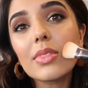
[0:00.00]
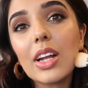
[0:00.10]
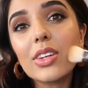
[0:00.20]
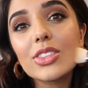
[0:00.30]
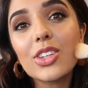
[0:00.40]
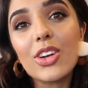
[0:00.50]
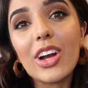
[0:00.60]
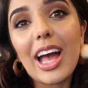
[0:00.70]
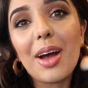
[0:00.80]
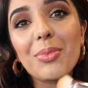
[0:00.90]
That looks good on
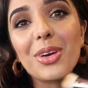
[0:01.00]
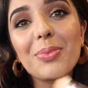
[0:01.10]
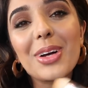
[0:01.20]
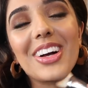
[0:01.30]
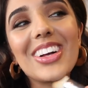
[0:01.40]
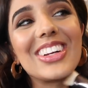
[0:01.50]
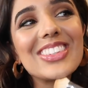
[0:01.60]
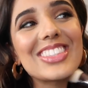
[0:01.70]
camera, but I'll